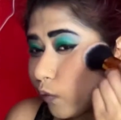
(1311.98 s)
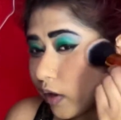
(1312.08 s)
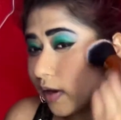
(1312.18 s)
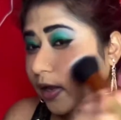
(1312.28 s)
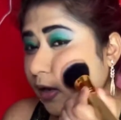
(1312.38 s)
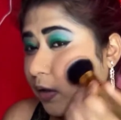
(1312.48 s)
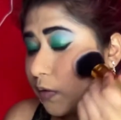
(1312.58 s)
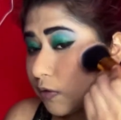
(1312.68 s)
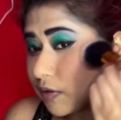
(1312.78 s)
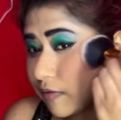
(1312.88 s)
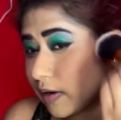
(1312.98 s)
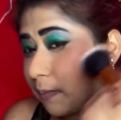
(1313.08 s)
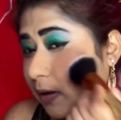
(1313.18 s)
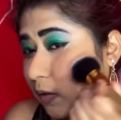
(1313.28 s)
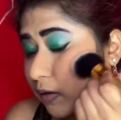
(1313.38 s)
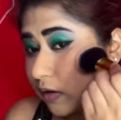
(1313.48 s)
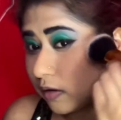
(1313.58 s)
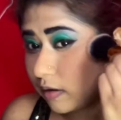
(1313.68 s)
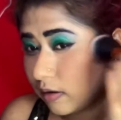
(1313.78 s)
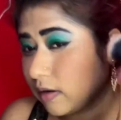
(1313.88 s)
that I used for the powder,
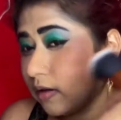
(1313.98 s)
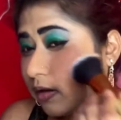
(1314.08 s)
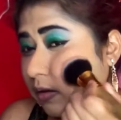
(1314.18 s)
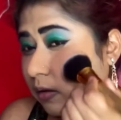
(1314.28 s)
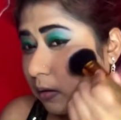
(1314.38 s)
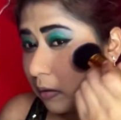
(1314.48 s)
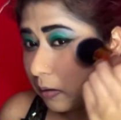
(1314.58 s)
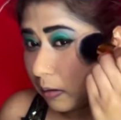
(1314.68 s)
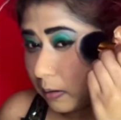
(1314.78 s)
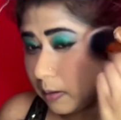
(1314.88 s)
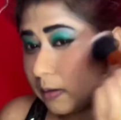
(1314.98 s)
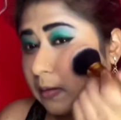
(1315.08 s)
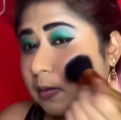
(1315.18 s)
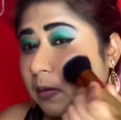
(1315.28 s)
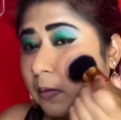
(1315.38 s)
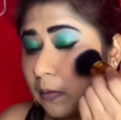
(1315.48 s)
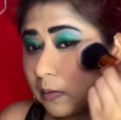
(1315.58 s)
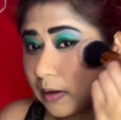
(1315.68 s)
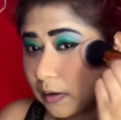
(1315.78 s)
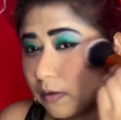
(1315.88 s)
and just go
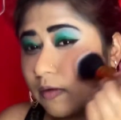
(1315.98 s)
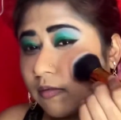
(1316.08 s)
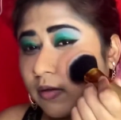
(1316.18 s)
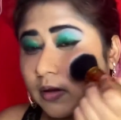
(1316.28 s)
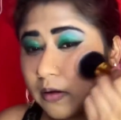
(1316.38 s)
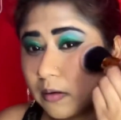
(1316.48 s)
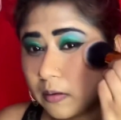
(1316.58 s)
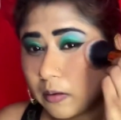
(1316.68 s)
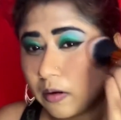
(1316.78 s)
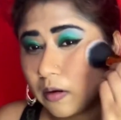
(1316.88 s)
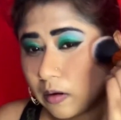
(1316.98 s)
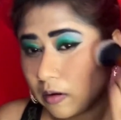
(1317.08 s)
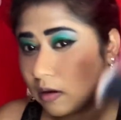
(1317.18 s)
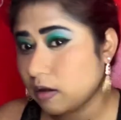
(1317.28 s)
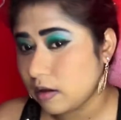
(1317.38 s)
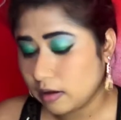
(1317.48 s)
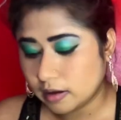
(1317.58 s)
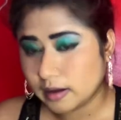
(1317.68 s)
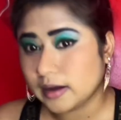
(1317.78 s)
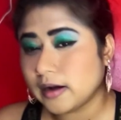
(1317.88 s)
like over here.
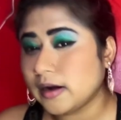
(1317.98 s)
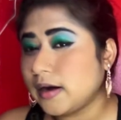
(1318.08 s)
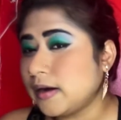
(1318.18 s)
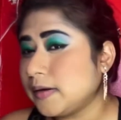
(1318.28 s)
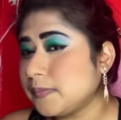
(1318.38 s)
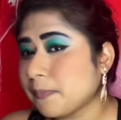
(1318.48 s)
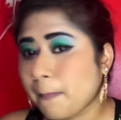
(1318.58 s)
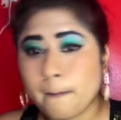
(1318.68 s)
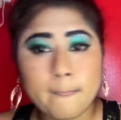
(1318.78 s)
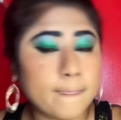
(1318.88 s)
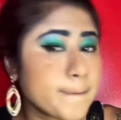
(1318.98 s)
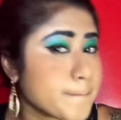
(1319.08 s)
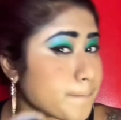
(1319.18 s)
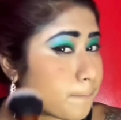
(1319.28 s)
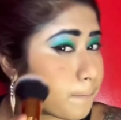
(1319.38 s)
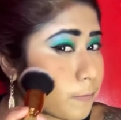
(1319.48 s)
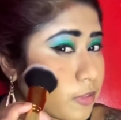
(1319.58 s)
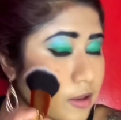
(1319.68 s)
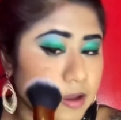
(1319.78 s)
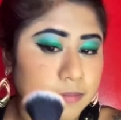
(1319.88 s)
I'm
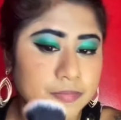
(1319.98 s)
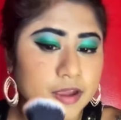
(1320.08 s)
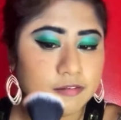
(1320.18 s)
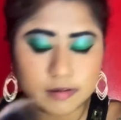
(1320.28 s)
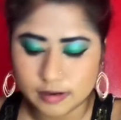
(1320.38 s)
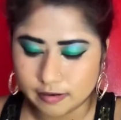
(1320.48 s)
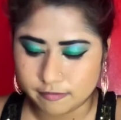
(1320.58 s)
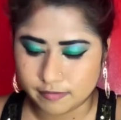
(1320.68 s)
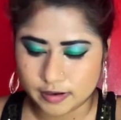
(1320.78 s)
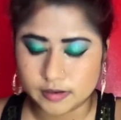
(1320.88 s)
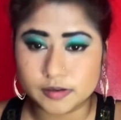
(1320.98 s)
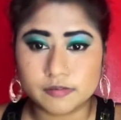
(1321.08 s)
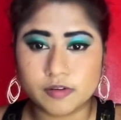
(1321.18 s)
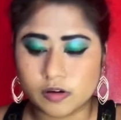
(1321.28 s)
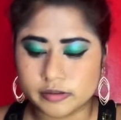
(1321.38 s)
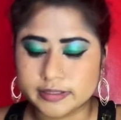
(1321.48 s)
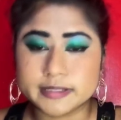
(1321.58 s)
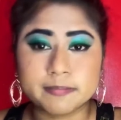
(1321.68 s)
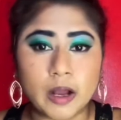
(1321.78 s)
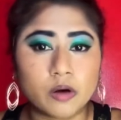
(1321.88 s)
not really a fan of all these
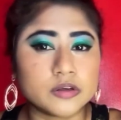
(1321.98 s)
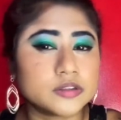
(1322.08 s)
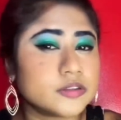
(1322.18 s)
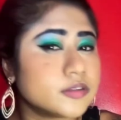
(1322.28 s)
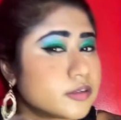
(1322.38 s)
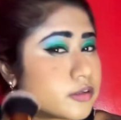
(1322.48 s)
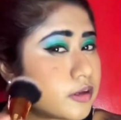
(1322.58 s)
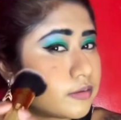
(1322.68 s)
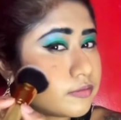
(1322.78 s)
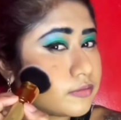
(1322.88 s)
powder and stuff,